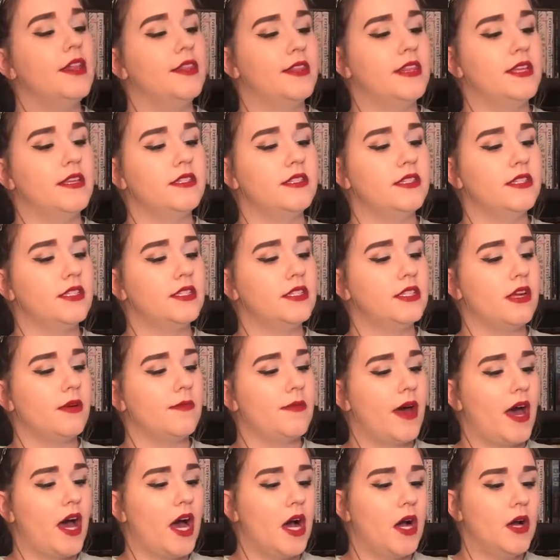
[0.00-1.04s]
This is
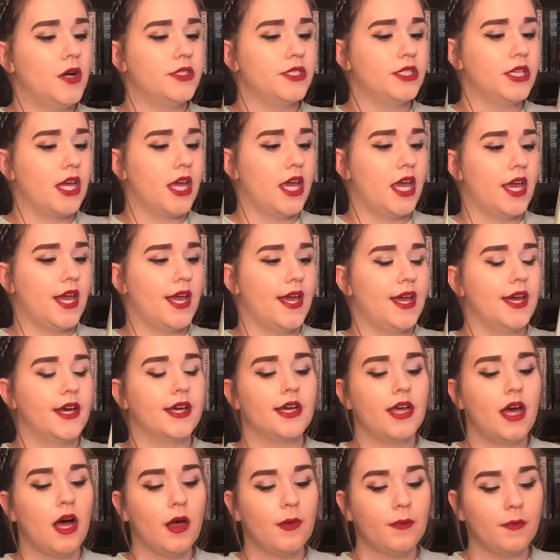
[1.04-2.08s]
about a
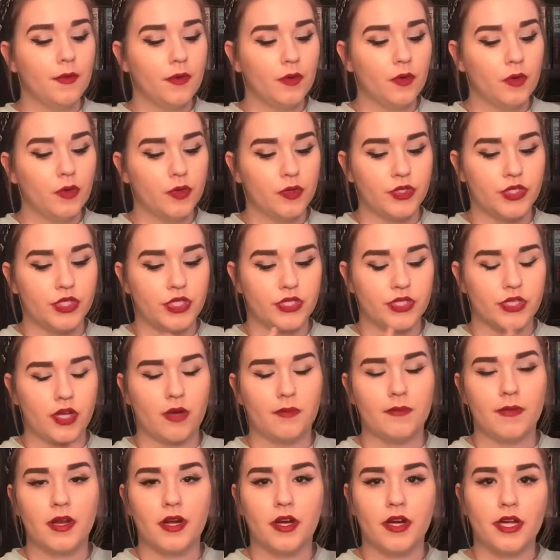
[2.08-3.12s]
couple who just
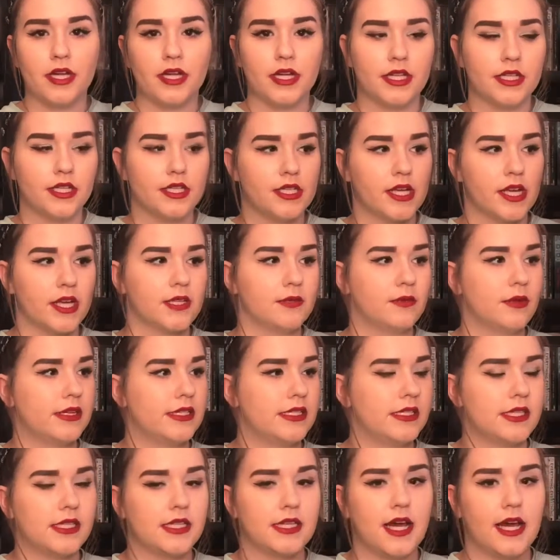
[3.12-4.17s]
got married and takes
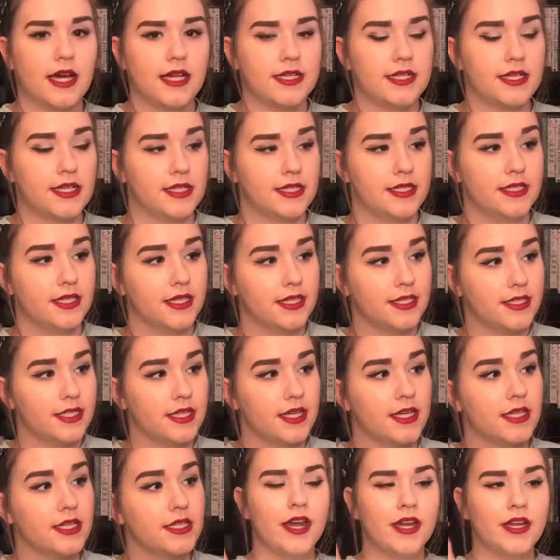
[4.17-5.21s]
place in the
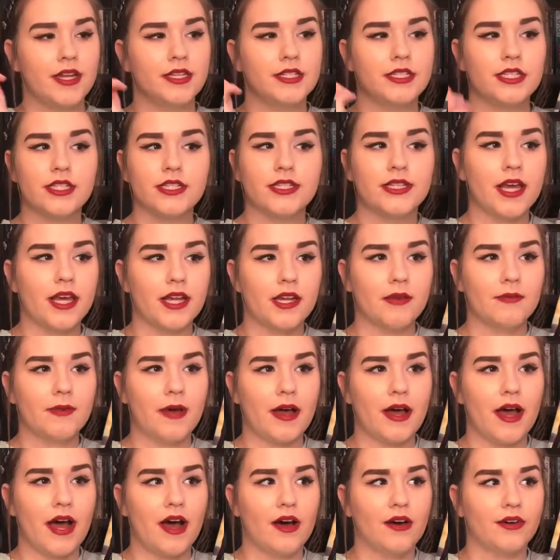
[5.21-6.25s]
1960s, and it's just kind of
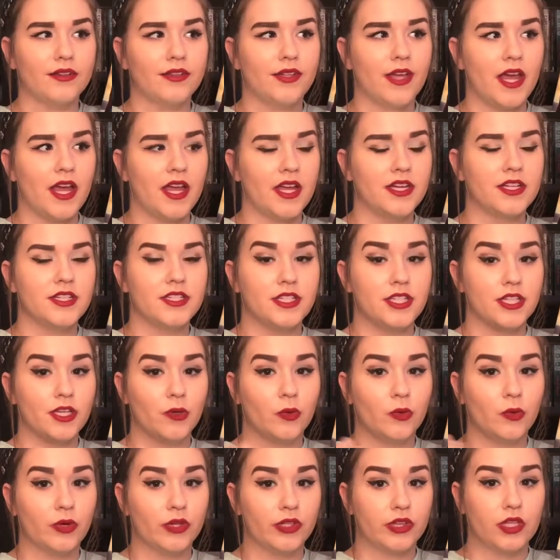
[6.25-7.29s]
about how they
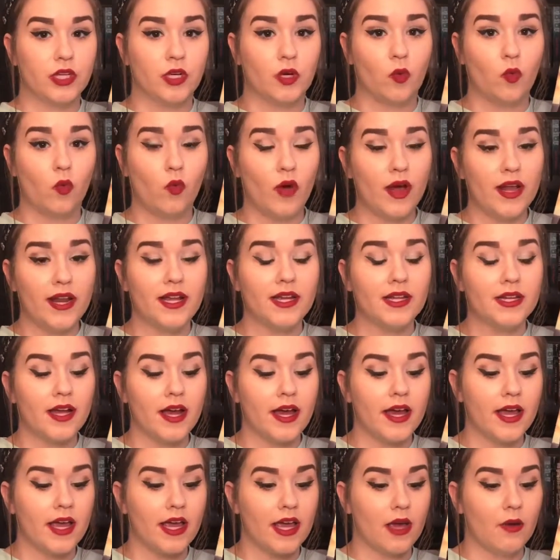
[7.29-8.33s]
deal with their wedding
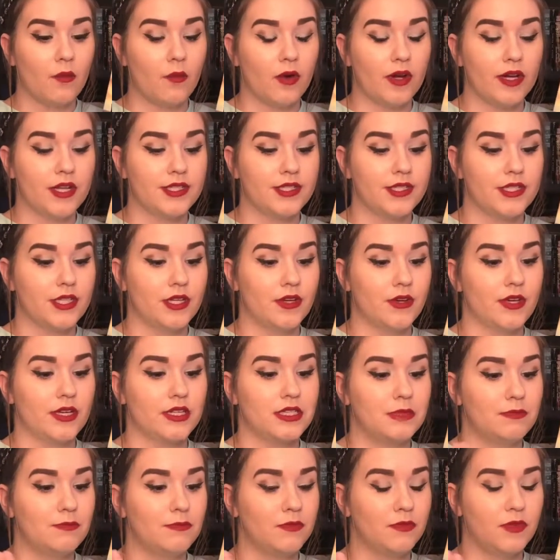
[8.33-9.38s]
night and what is
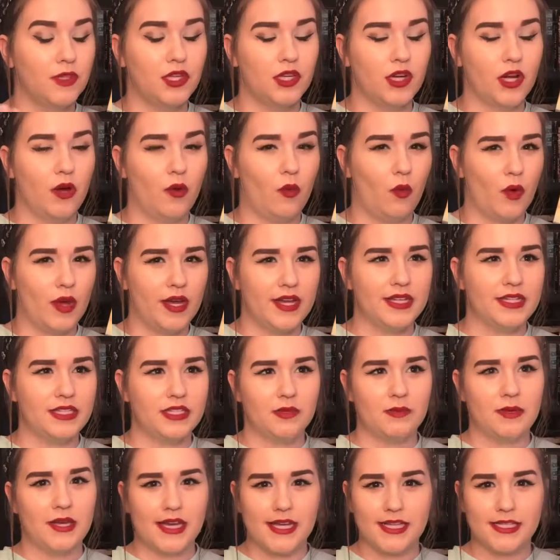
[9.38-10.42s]

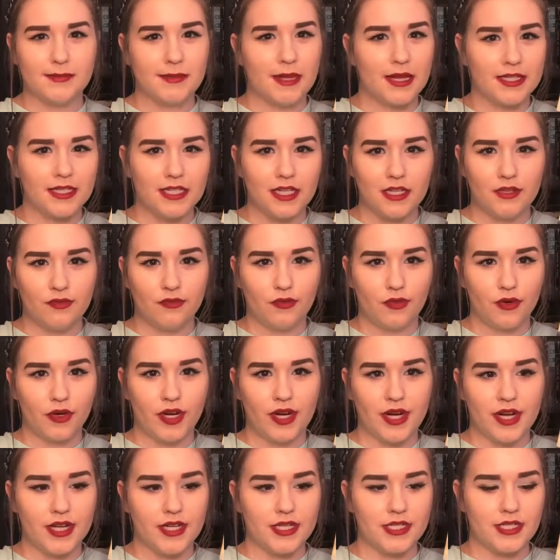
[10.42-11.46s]
to be expected for
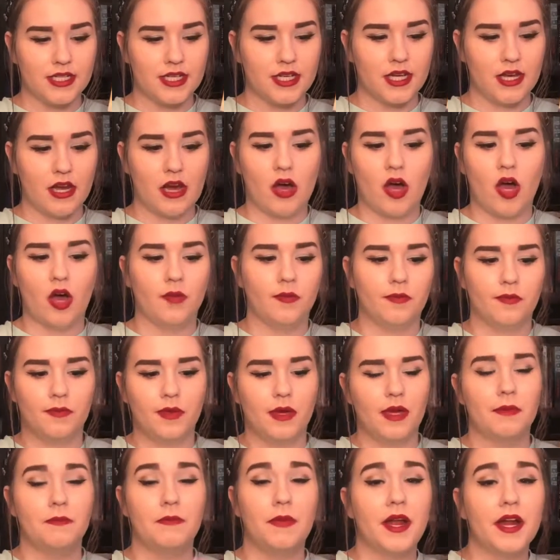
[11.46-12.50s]
it,
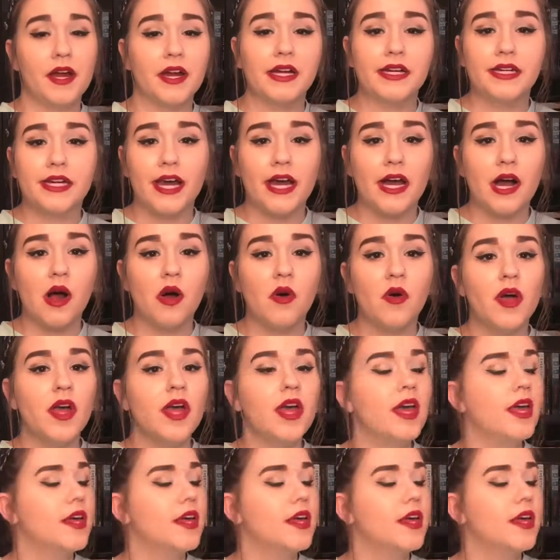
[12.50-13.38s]
being married now.